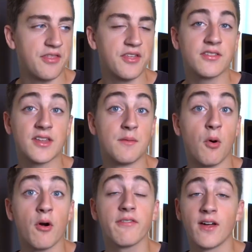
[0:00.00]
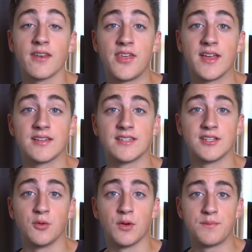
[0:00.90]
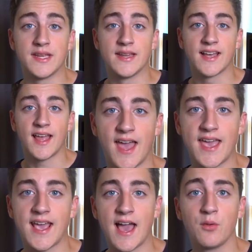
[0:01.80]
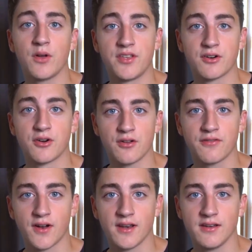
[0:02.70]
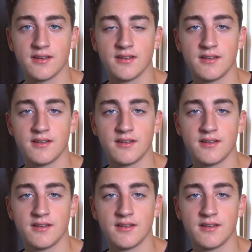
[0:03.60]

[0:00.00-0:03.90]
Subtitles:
I think that a more fun thing to do would be to hang out with your girlfriend